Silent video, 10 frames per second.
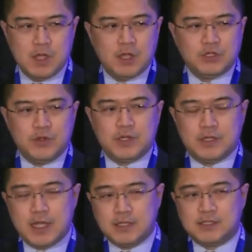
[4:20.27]
So you can
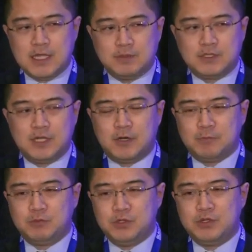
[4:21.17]
take a stem cell,
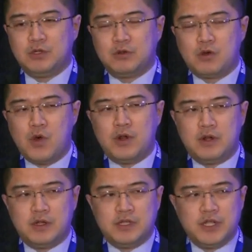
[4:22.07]
you can grow it in
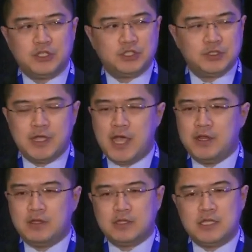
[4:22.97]
a dish, and
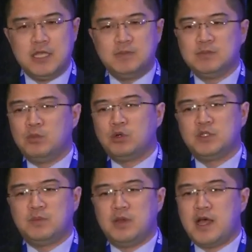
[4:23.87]
it keeps
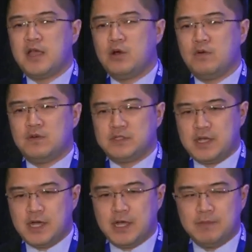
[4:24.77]
multiplying over
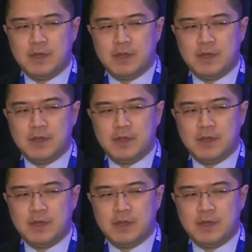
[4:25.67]
time.